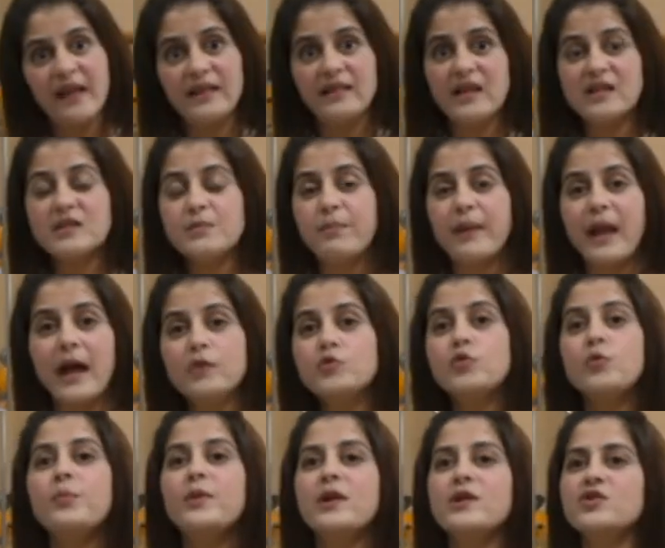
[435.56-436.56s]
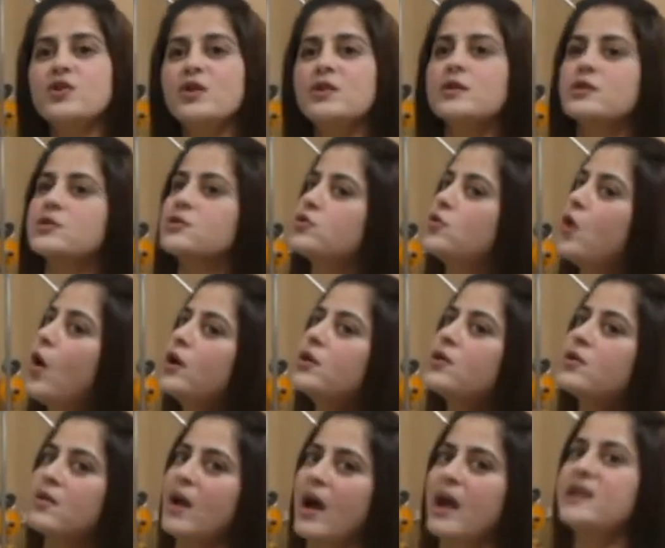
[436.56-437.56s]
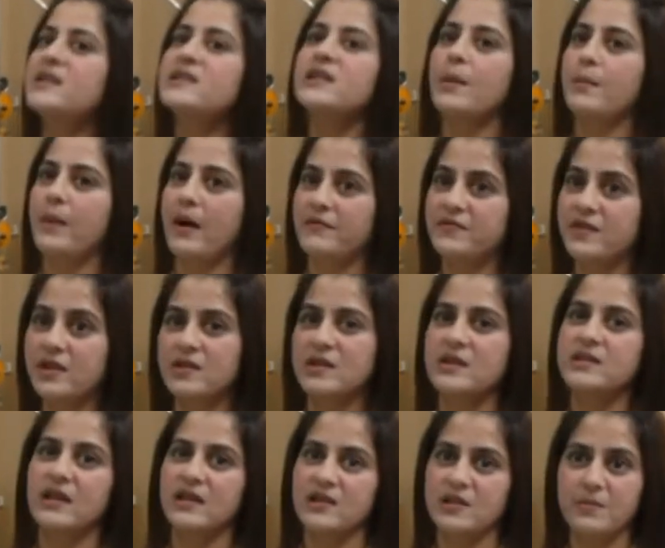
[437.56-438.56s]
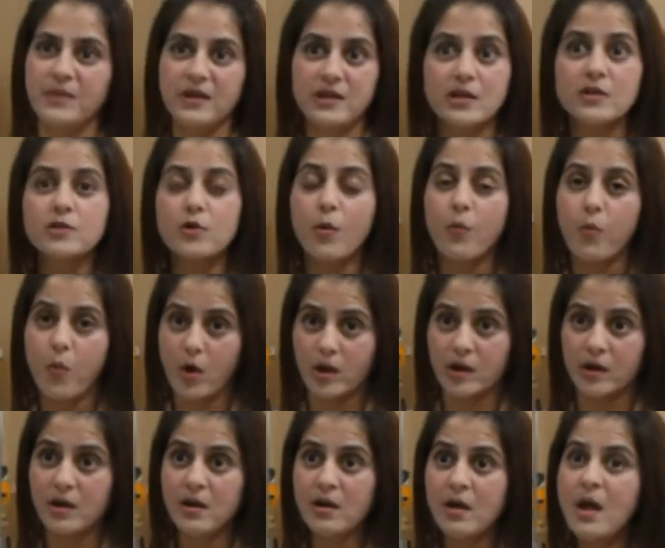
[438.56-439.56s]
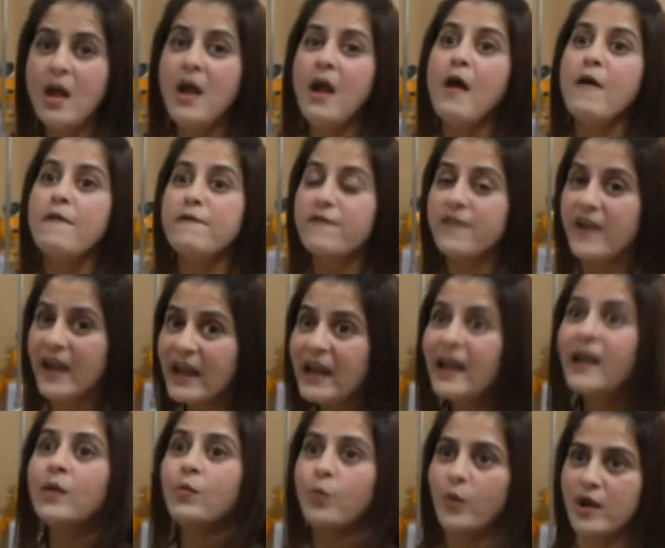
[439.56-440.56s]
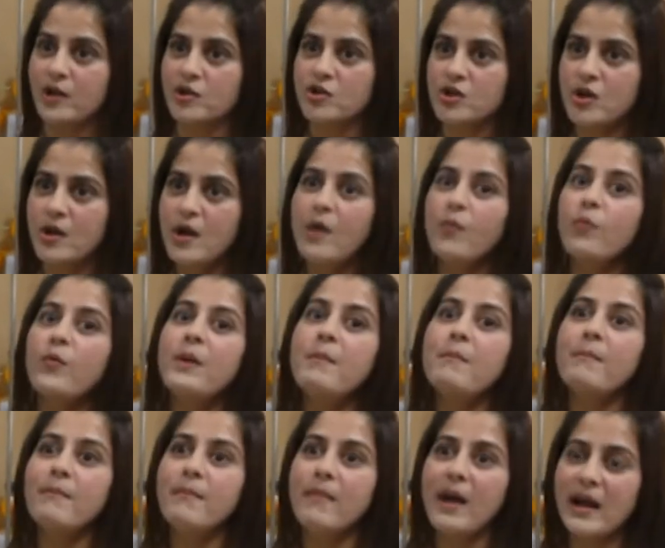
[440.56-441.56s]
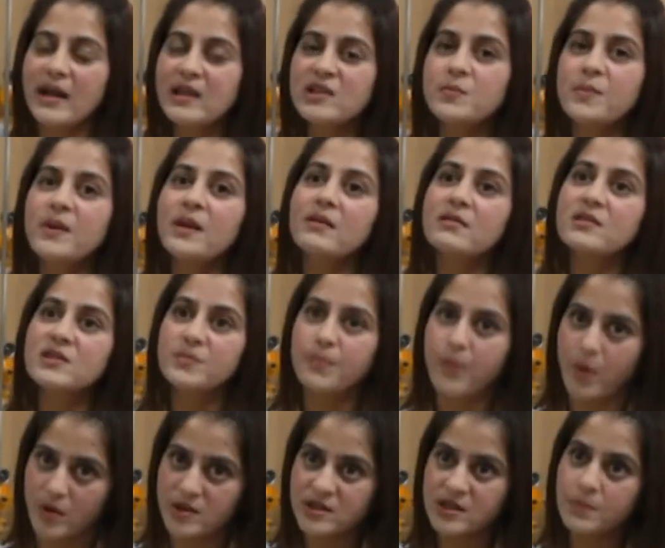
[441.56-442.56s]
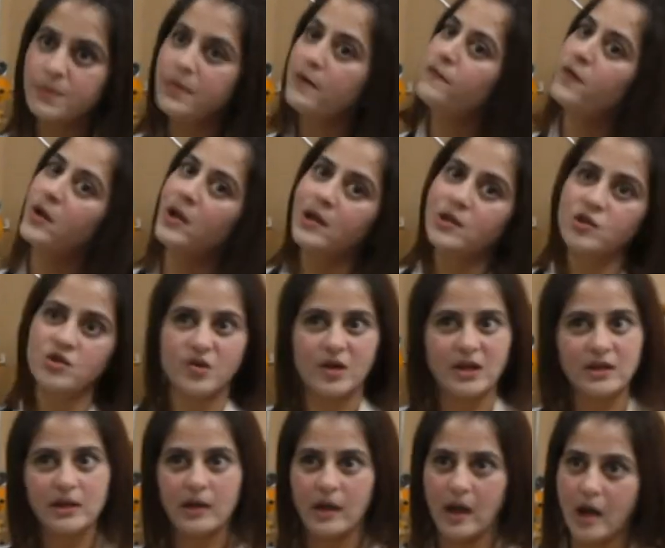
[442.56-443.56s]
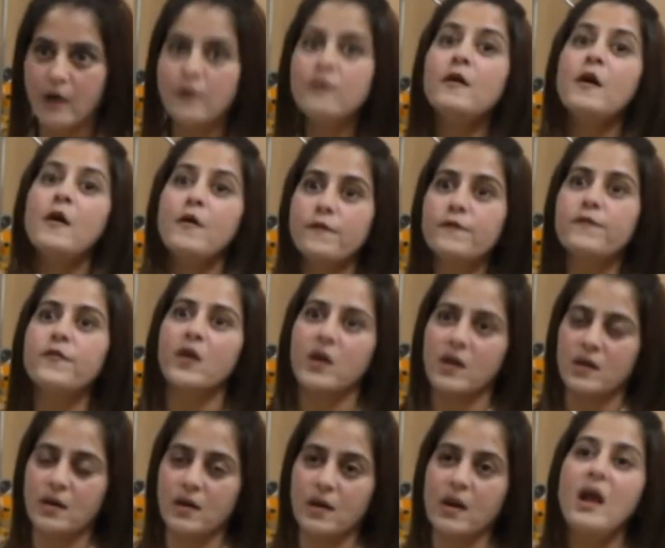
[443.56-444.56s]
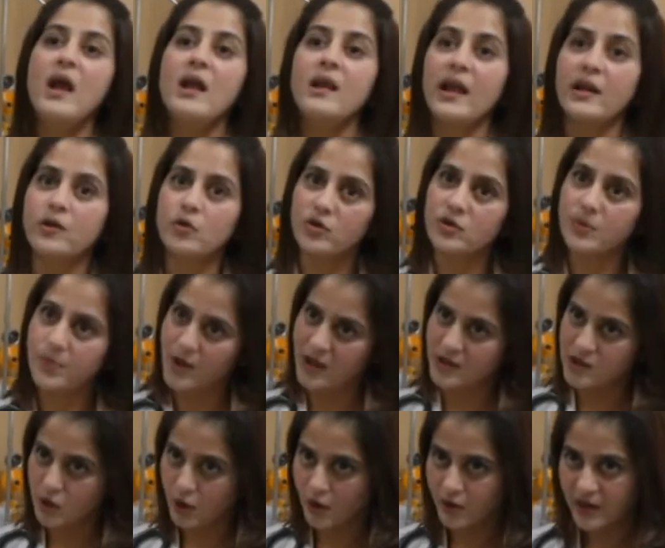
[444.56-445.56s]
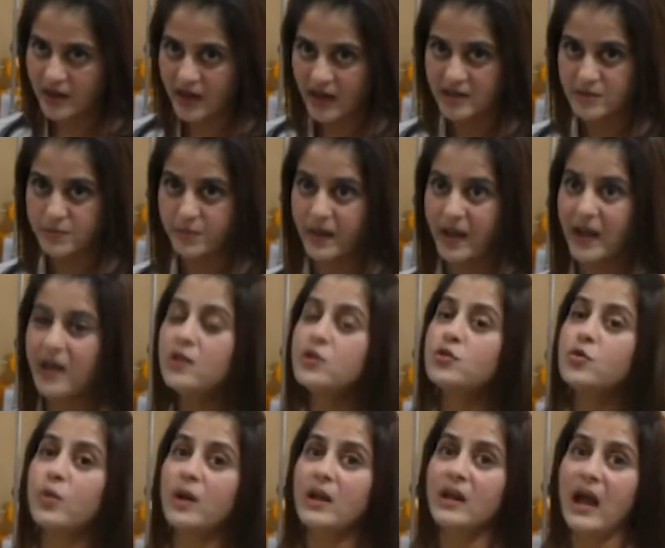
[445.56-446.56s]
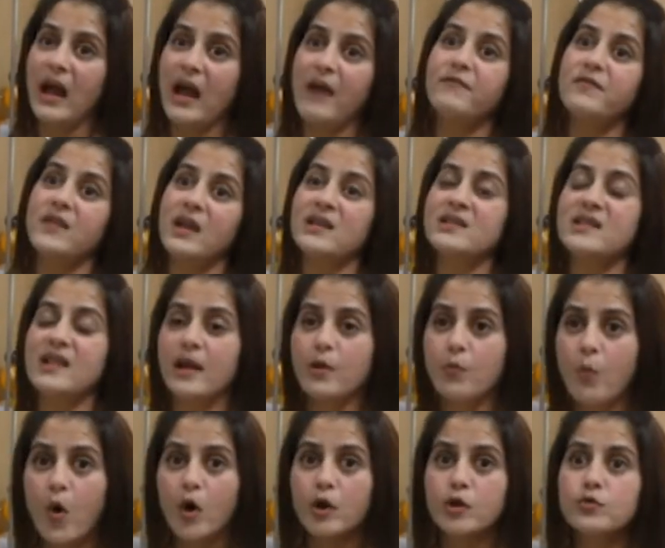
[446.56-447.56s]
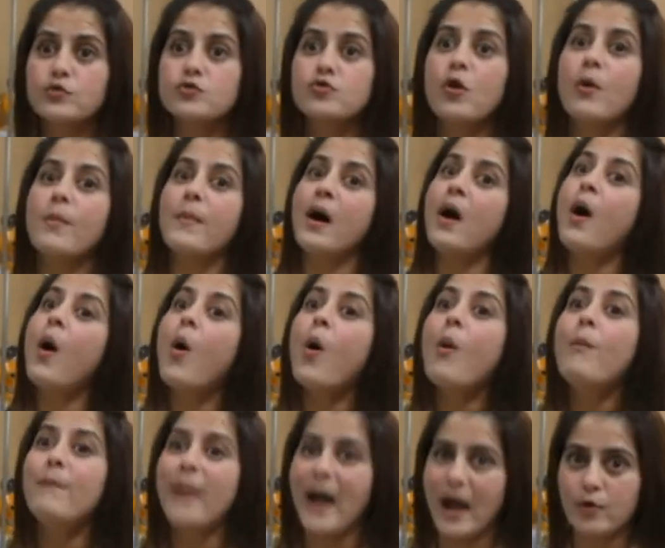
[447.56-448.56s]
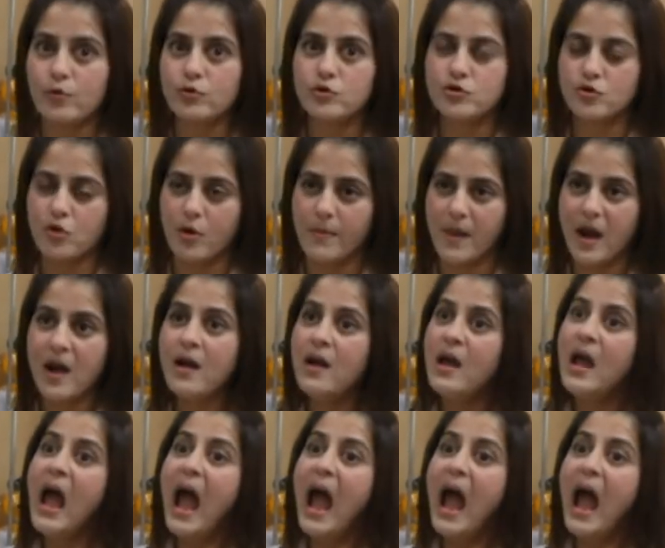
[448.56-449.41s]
that this plateau pressure does not rise above 30 centimeters of water, failing which we might be responsible for injuring the lung further. Like Dr. Prachi already explained, you can have things like volutrauma or barotrauma.